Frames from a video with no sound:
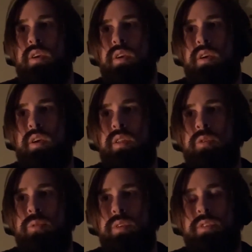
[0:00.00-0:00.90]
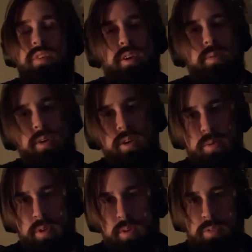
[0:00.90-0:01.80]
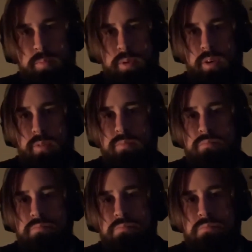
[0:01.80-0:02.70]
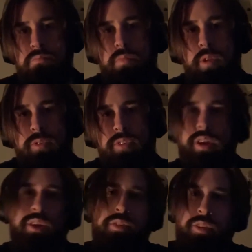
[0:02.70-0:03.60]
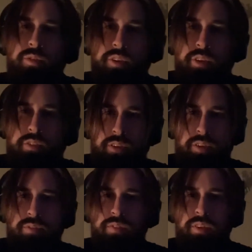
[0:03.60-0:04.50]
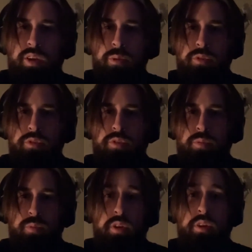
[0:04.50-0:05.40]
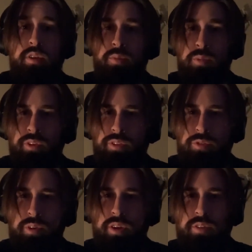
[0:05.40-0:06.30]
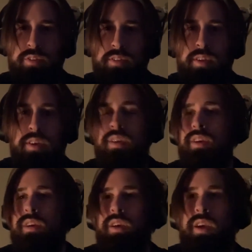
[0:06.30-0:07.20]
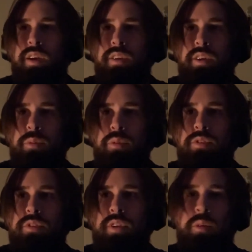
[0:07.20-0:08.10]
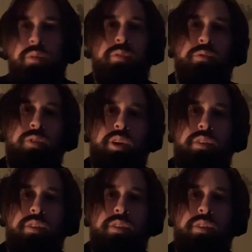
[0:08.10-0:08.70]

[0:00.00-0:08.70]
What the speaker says: And there was one time when I was about, I want to say 18 or 19, that I was running on one of the trails, and I was there with a friend,